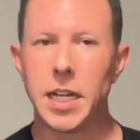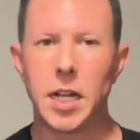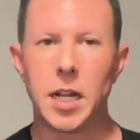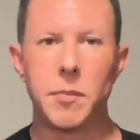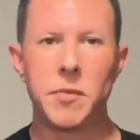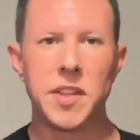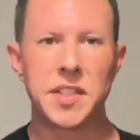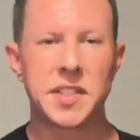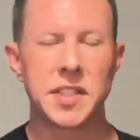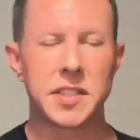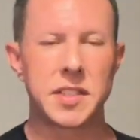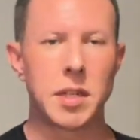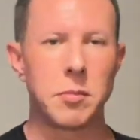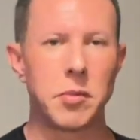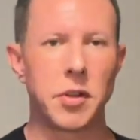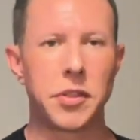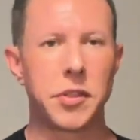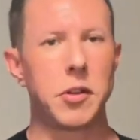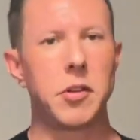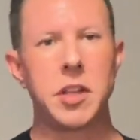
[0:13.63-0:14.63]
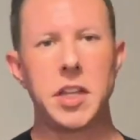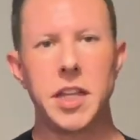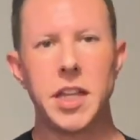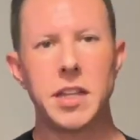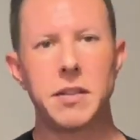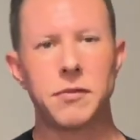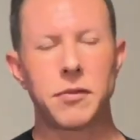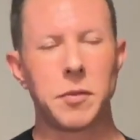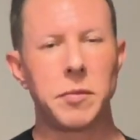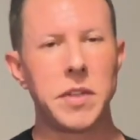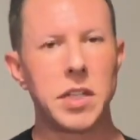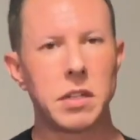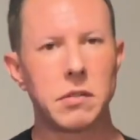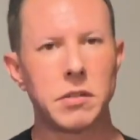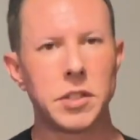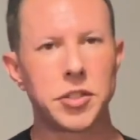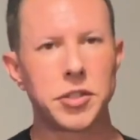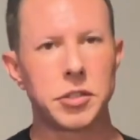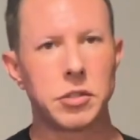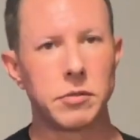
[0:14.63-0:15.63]
This is number 38 from the
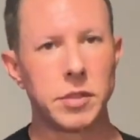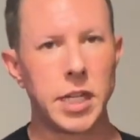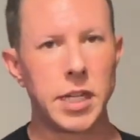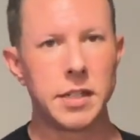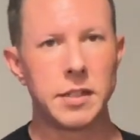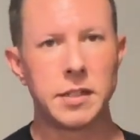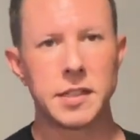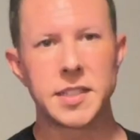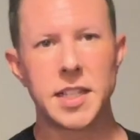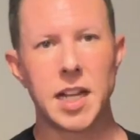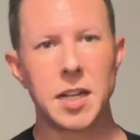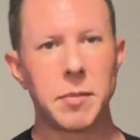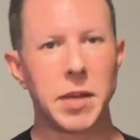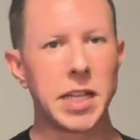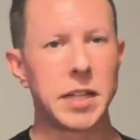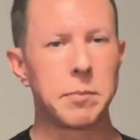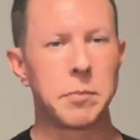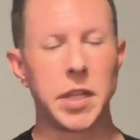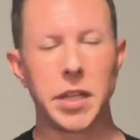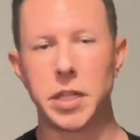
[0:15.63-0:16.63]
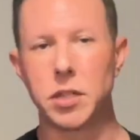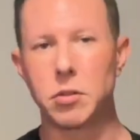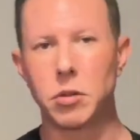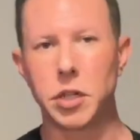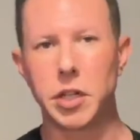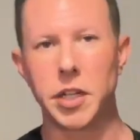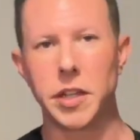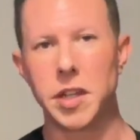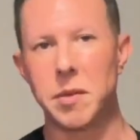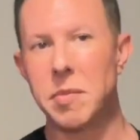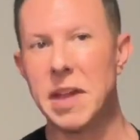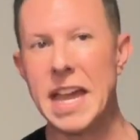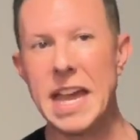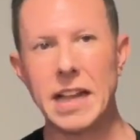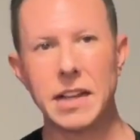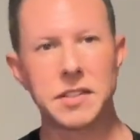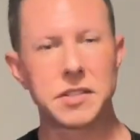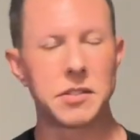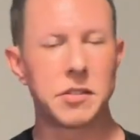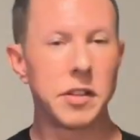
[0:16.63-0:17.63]
original run, signed by Billy Corgan on the
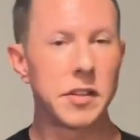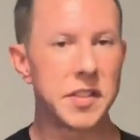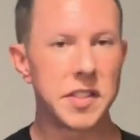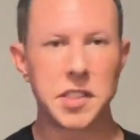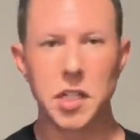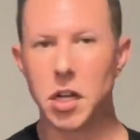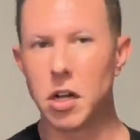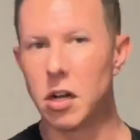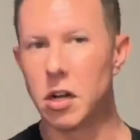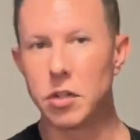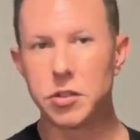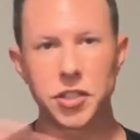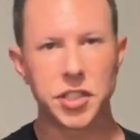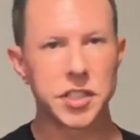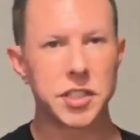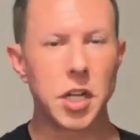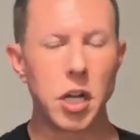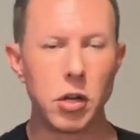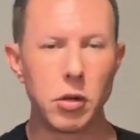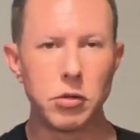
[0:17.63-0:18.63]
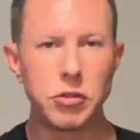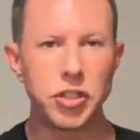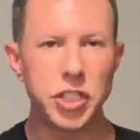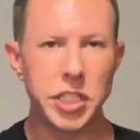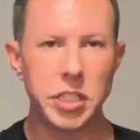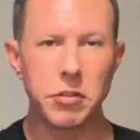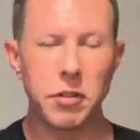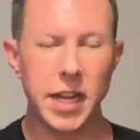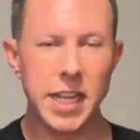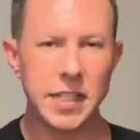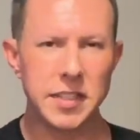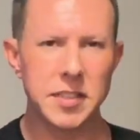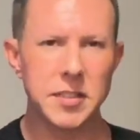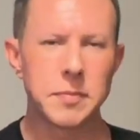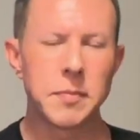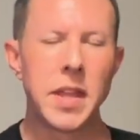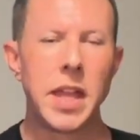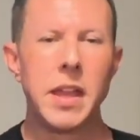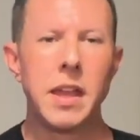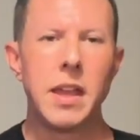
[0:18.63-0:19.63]
back, so this is all just OG Grace.
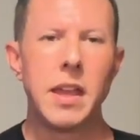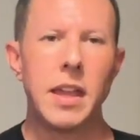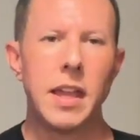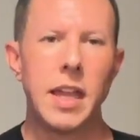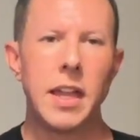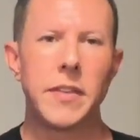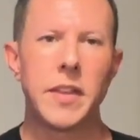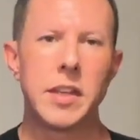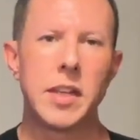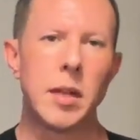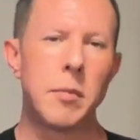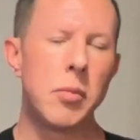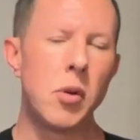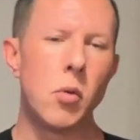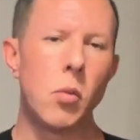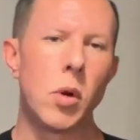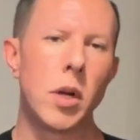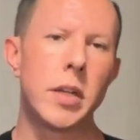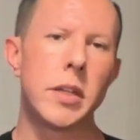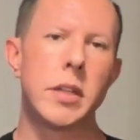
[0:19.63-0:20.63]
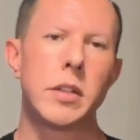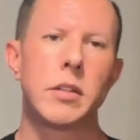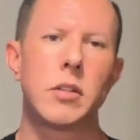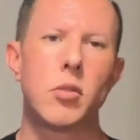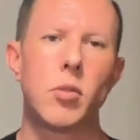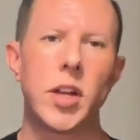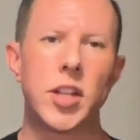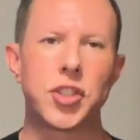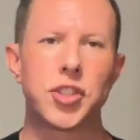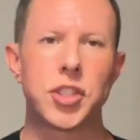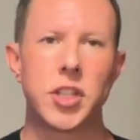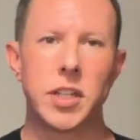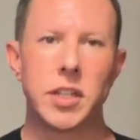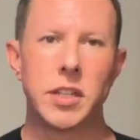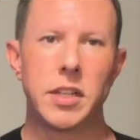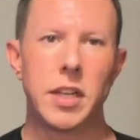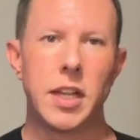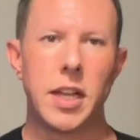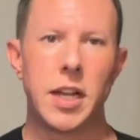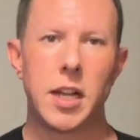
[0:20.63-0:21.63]
And the number one
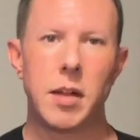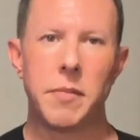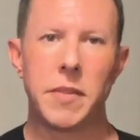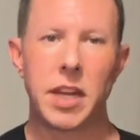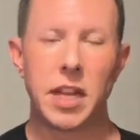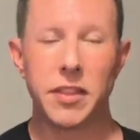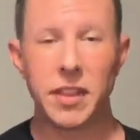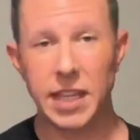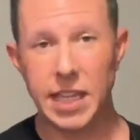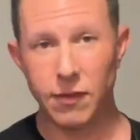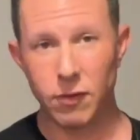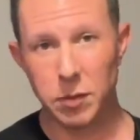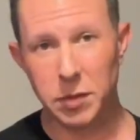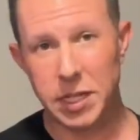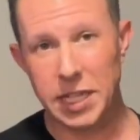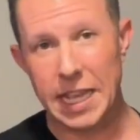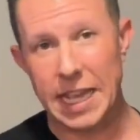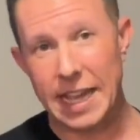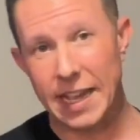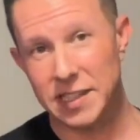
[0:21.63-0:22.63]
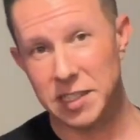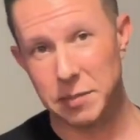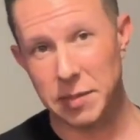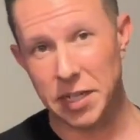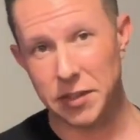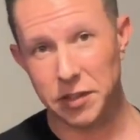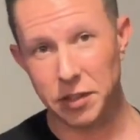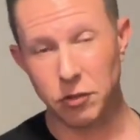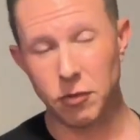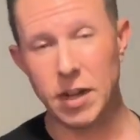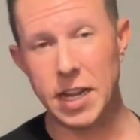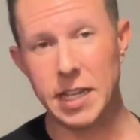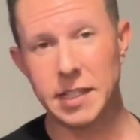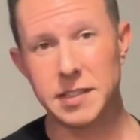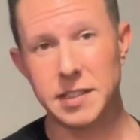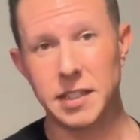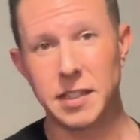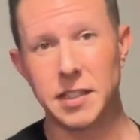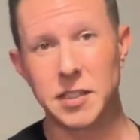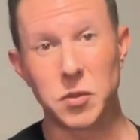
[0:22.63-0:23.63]
question that I think everybody has about the Grace
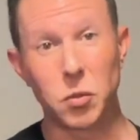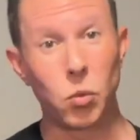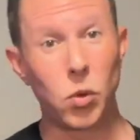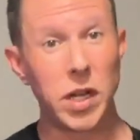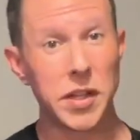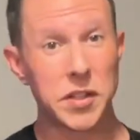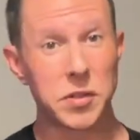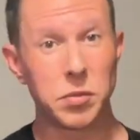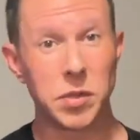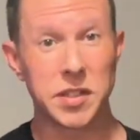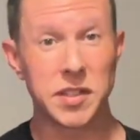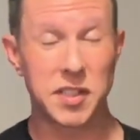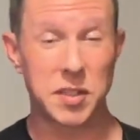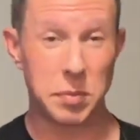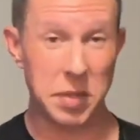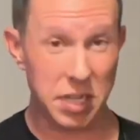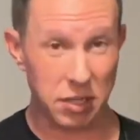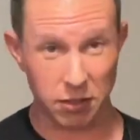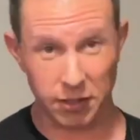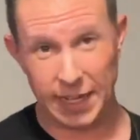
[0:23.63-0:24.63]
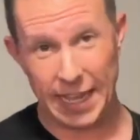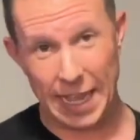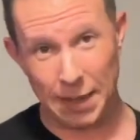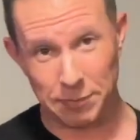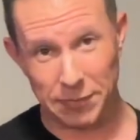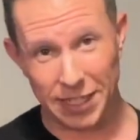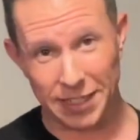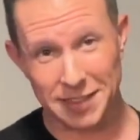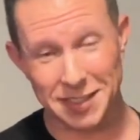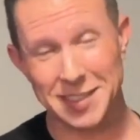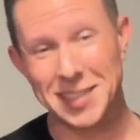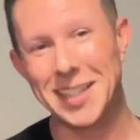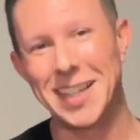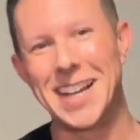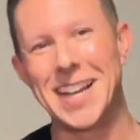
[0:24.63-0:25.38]
is what's with the speaker cabinets?